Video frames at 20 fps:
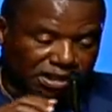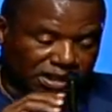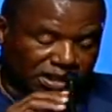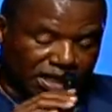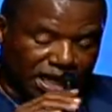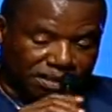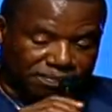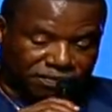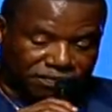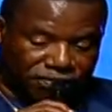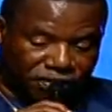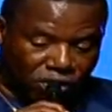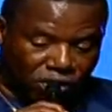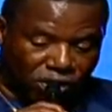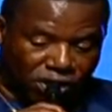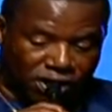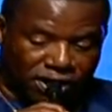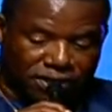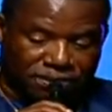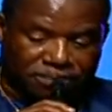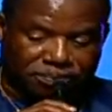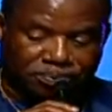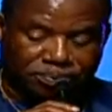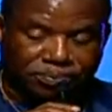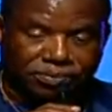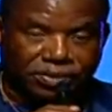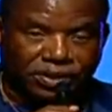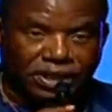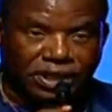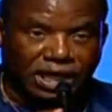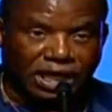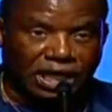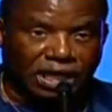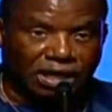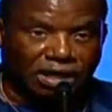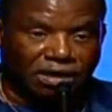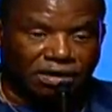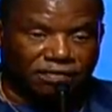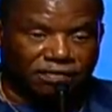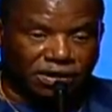chapter 4,
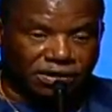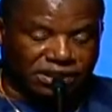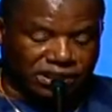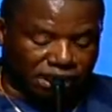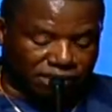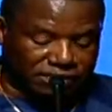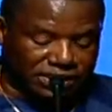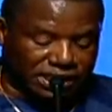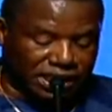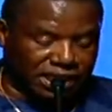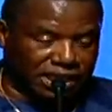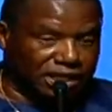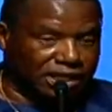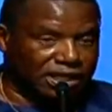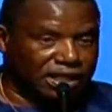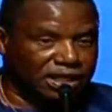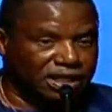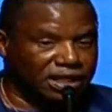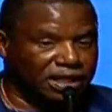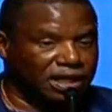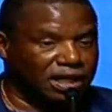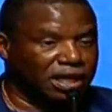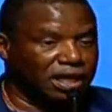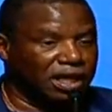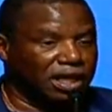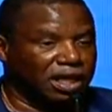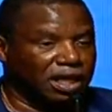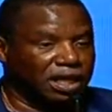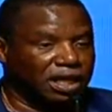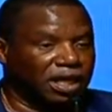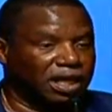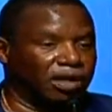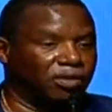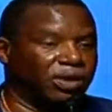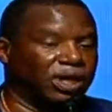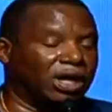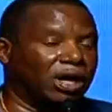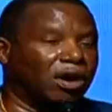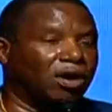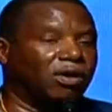verse 17. Here
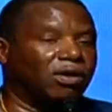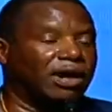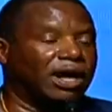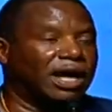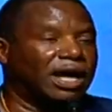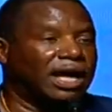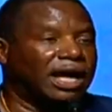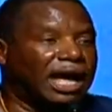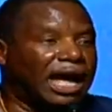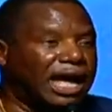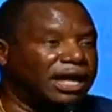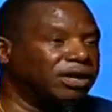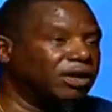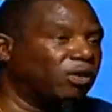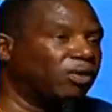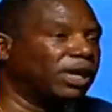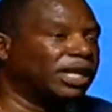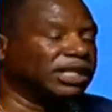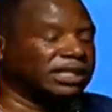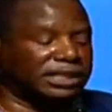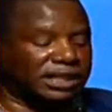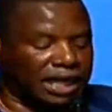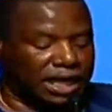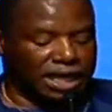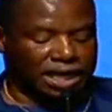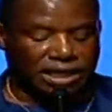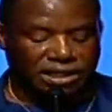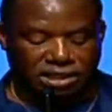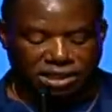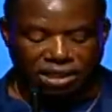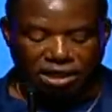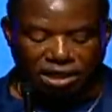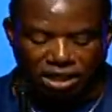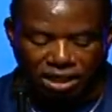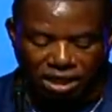we go. I know what it says.